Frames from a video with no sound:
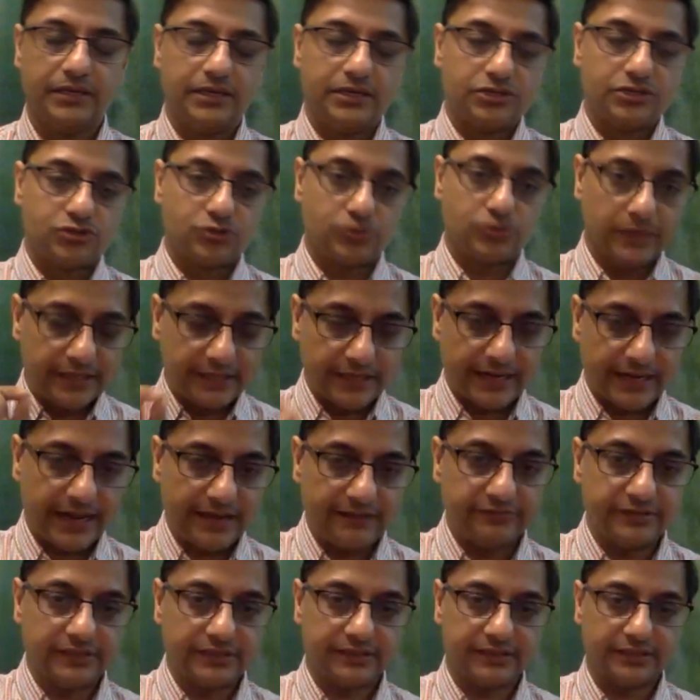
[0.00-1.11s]
So when they
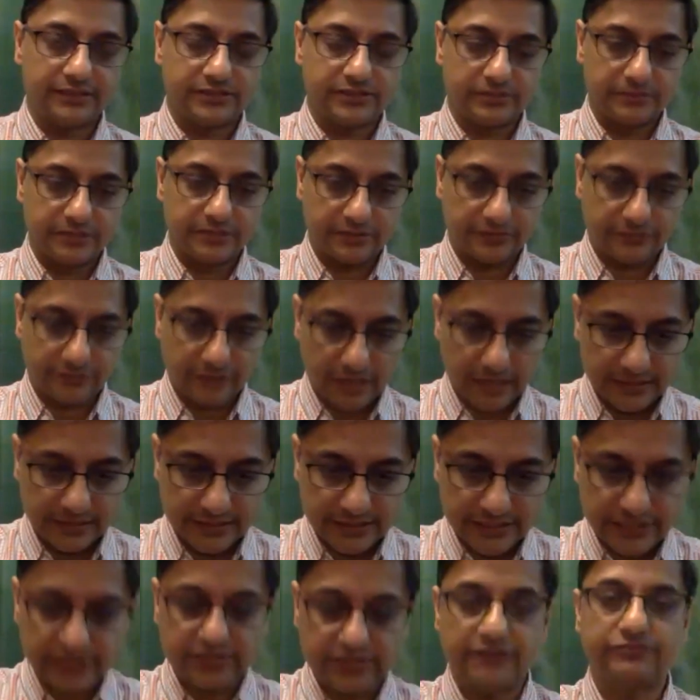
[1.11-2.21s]
arrive at the isthmus of Kra, they
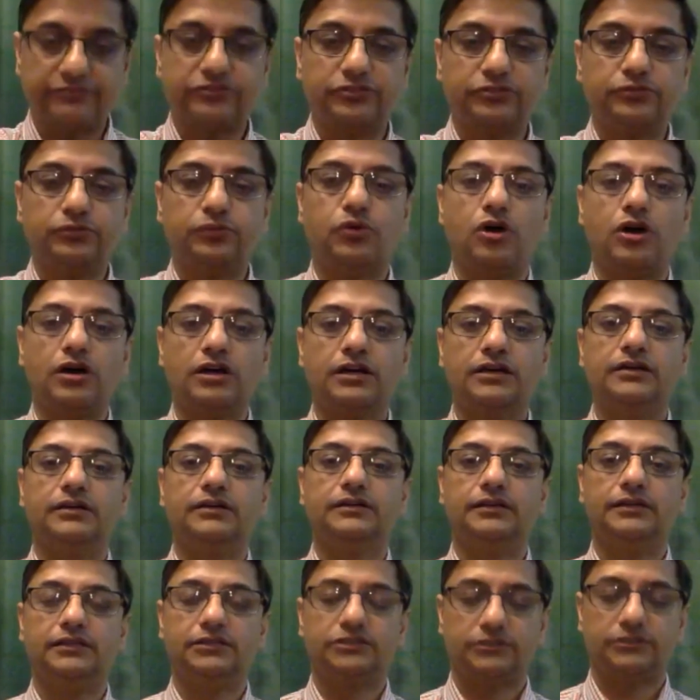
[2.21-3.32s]
just have to walk
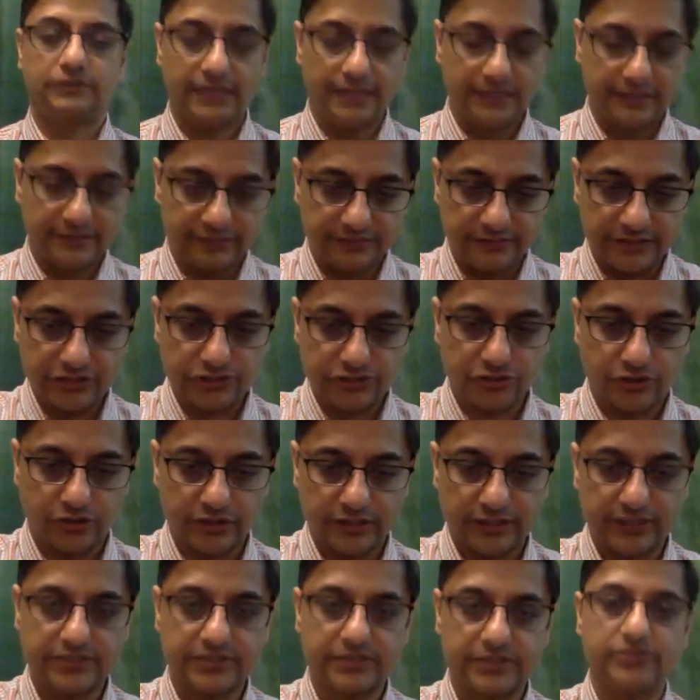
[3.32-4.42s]
a relatively
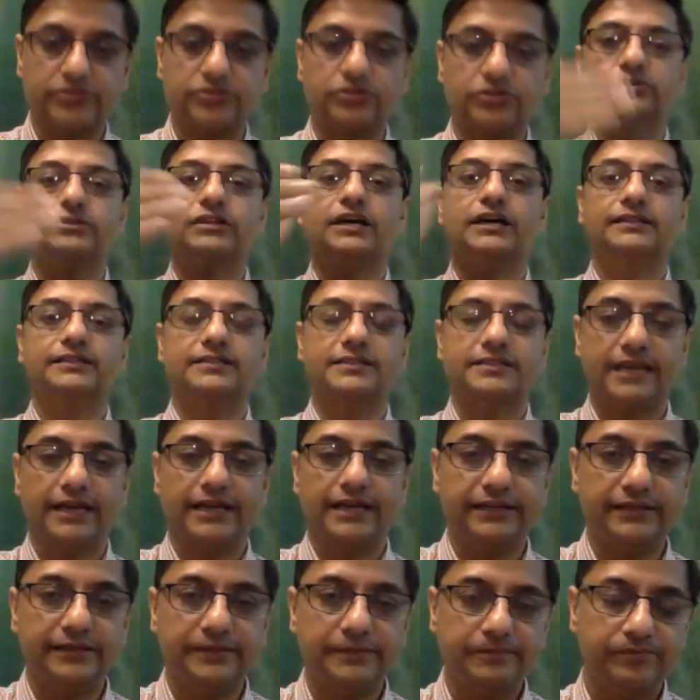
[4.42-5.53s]
short distance onto the other
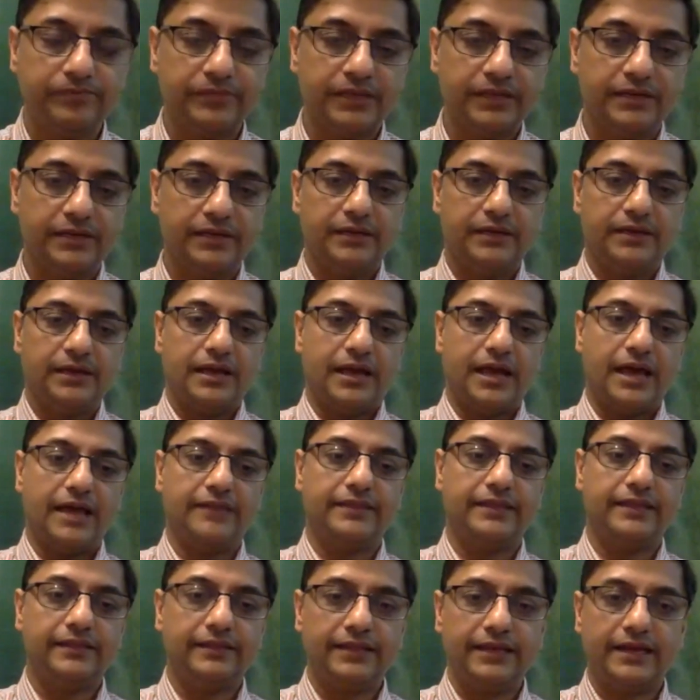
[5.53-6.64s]
side, and
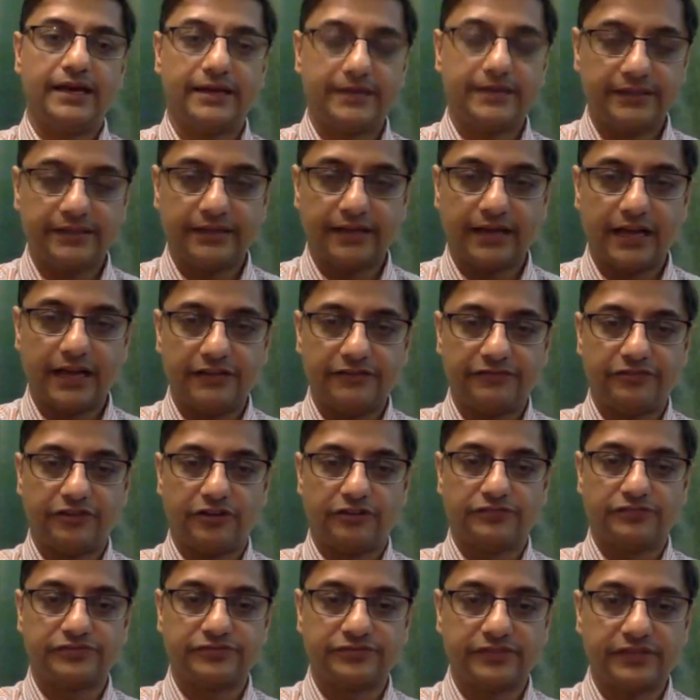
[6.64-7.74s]
then they are in the Gulf
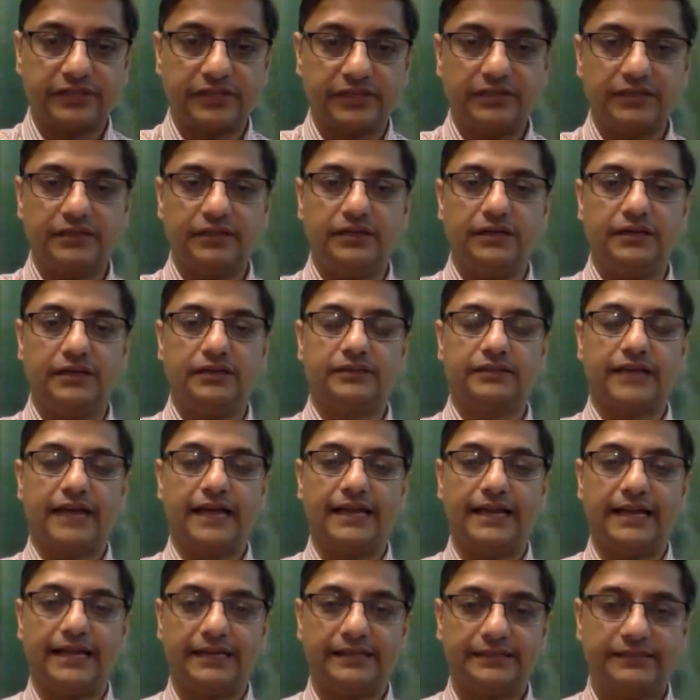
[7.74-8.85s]
of uh,
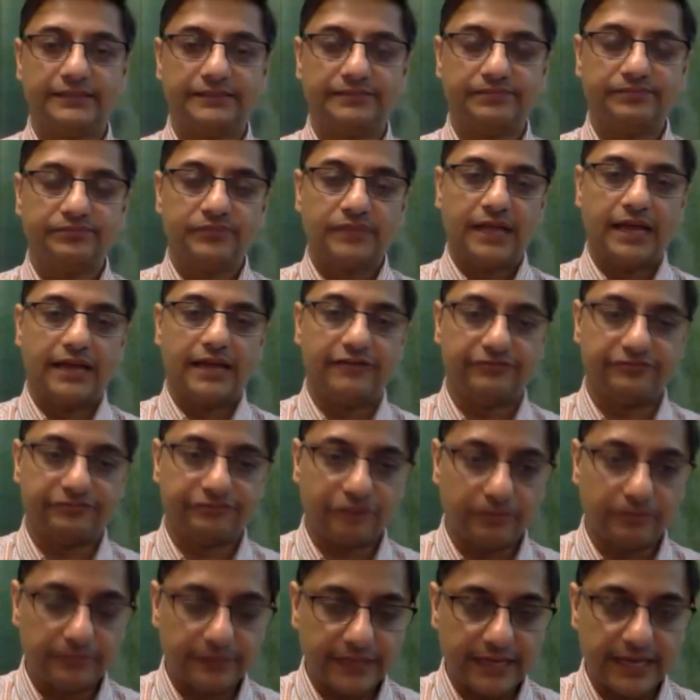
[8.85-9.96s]
Thailand. And
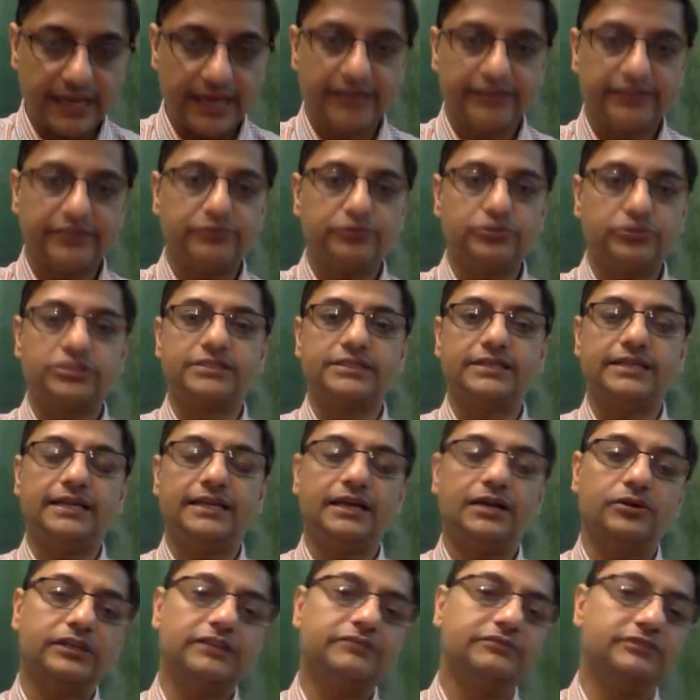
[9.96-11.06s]
from there, they would sail
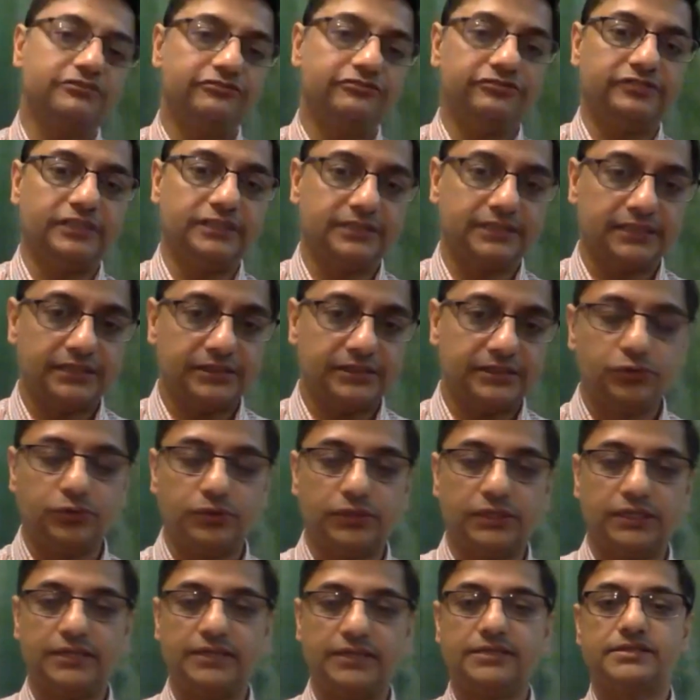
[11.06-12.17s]
out even further
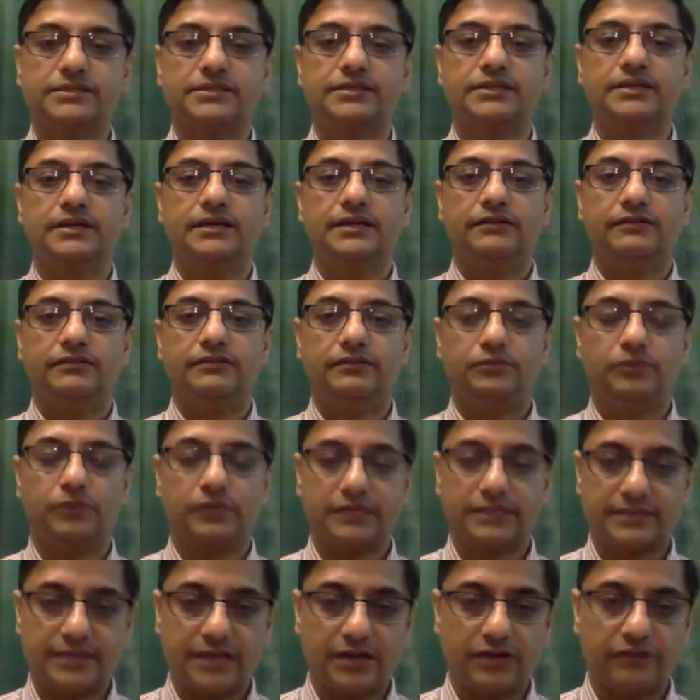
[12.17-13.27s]
towards what
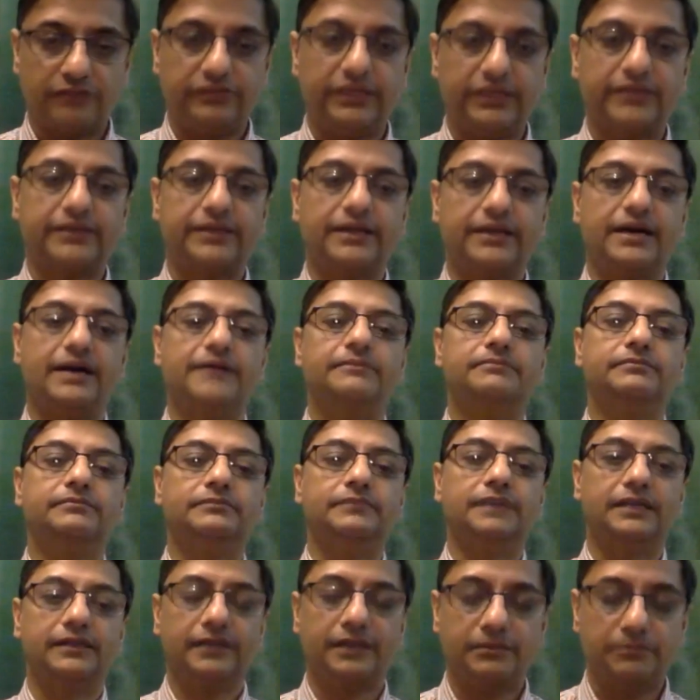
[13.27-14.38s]
is now Vietnam
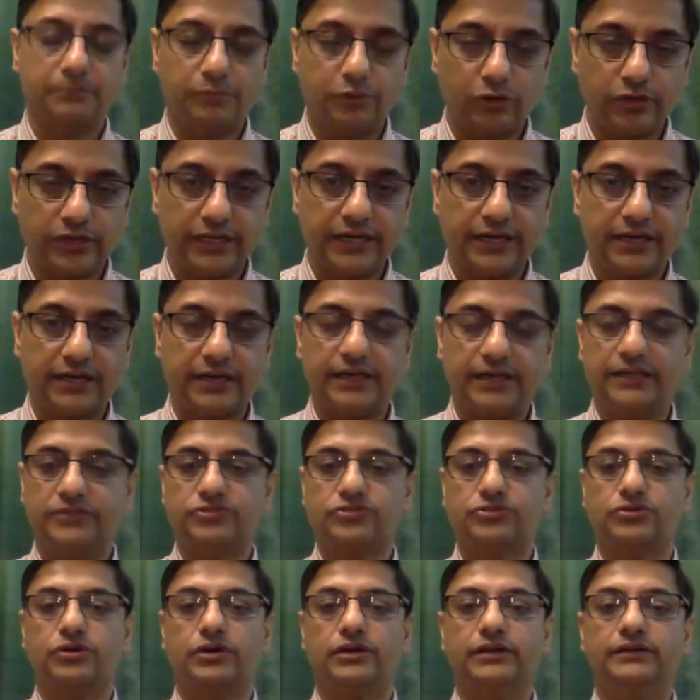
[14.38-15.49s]
and Cambodia and
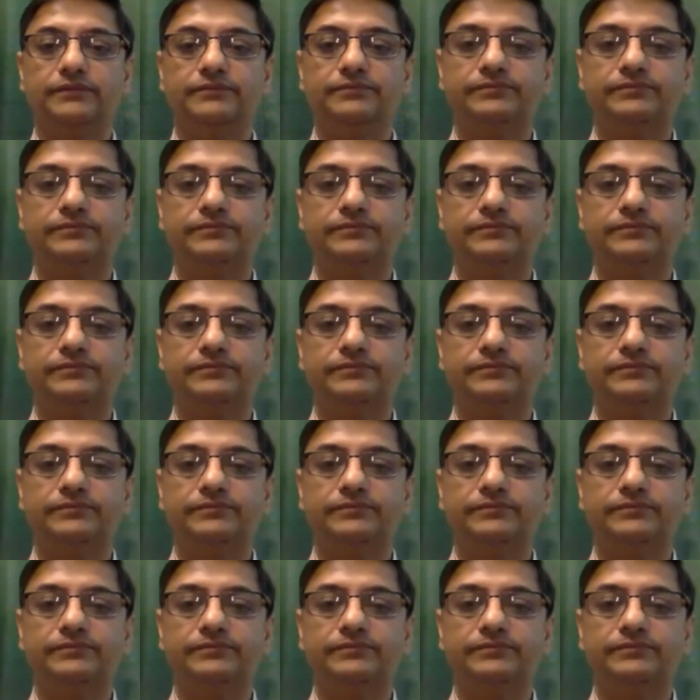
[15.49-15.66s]
so on